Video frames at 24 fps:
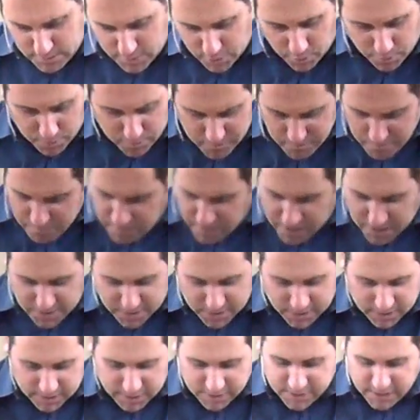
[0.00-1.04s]
So
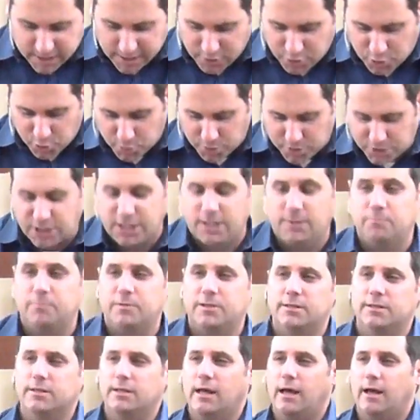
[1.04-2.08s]
basically saying you're
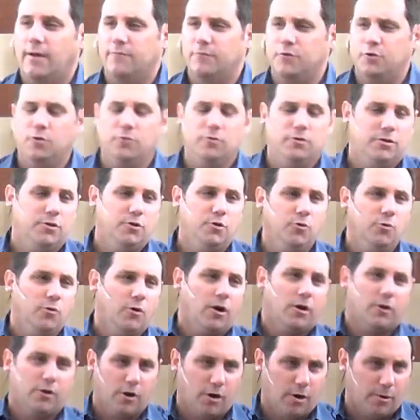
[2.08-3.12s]
deeply loved. You, you
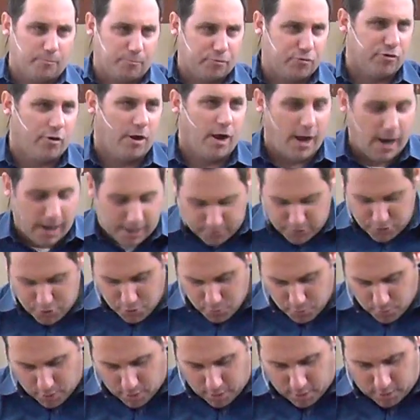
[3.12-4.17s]
are our pride.
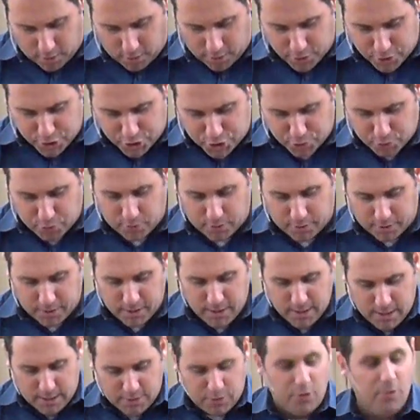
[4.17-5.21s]
You are our joy.
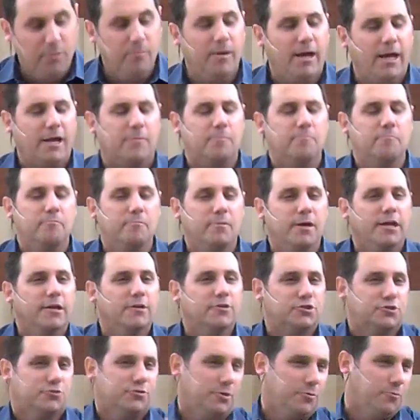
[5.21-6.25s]
You make
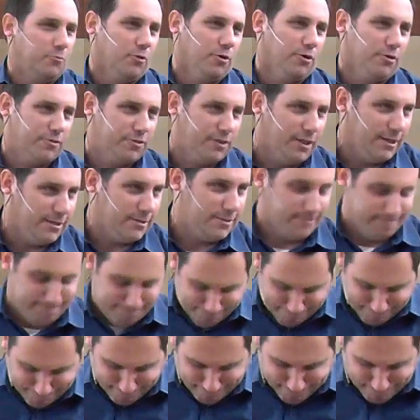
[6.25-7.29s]
ministry worth it.
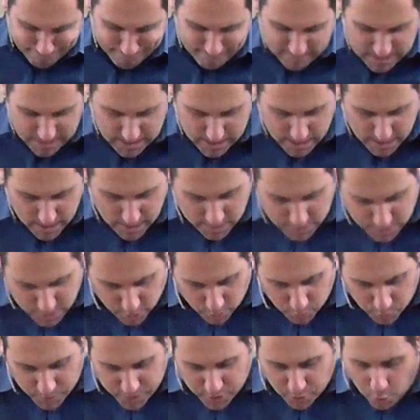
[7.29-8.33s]

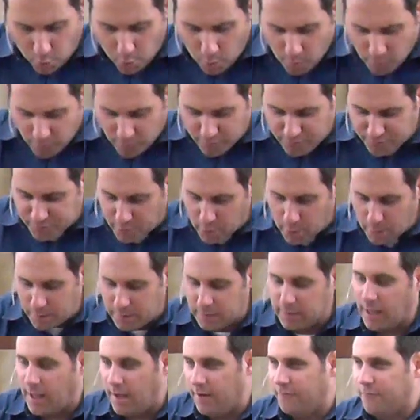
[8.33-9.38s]
So, with
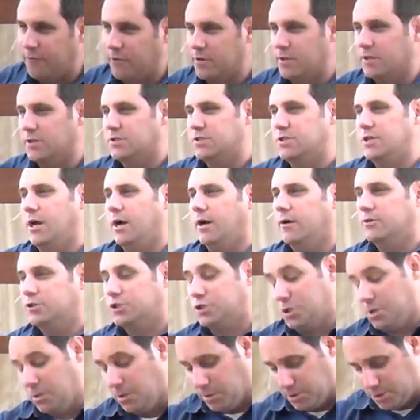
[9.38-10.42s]
overflowing love for this young
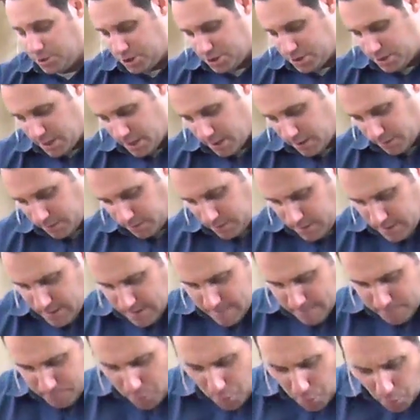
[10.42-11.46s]
church there,
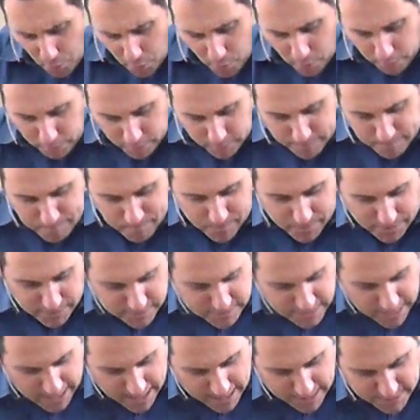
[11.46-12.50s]
Paul
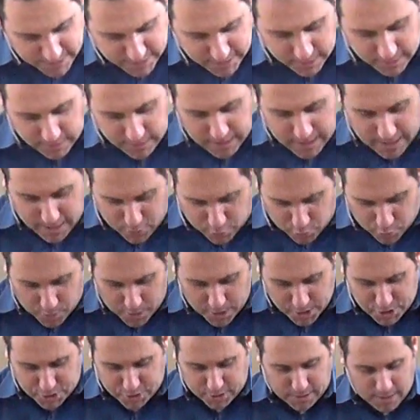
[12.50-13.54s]
is asking a
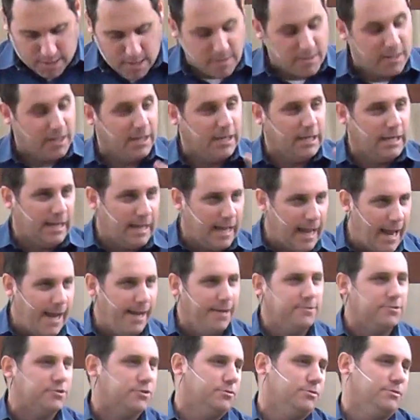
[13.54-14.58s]
question and then he
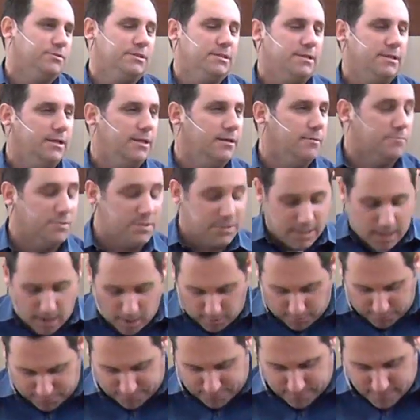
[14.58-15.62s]
answers it
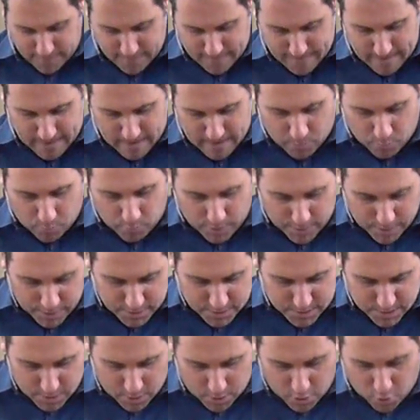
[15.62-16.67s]
himself. What
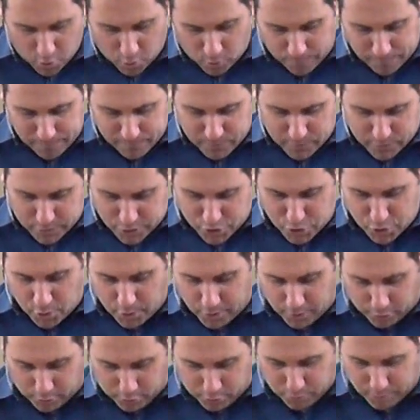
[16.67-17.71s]
is the hope, the
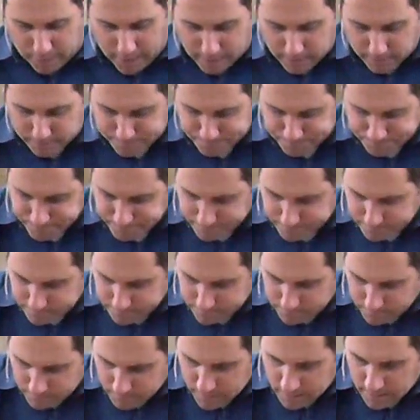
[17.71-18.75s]
joy, or crown?
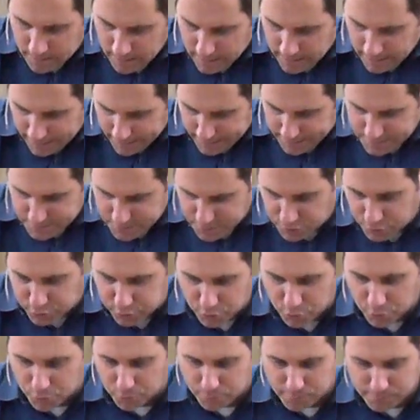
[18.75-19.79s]
It's
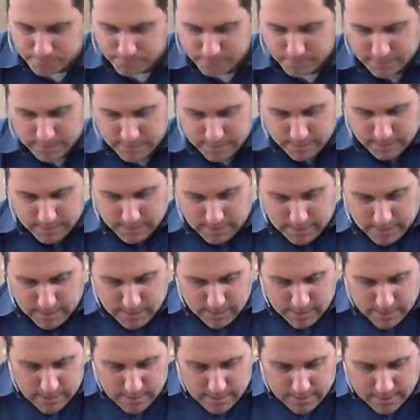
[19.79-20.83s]
you.
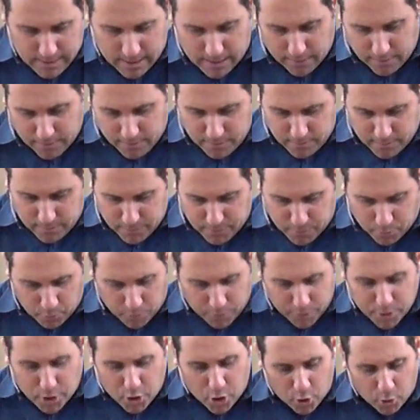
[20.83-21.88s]
Now, the
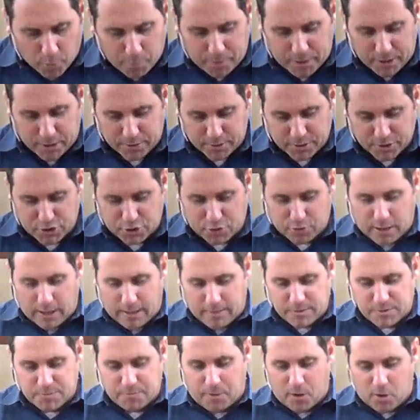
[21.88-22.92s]
word hope here
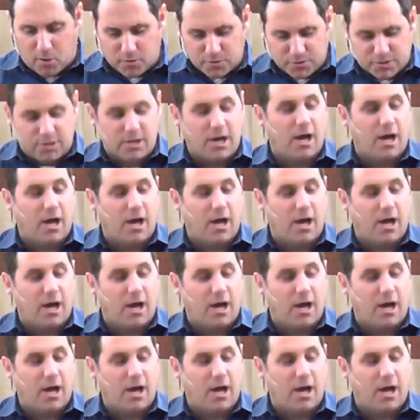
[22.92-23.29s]
describes Paul's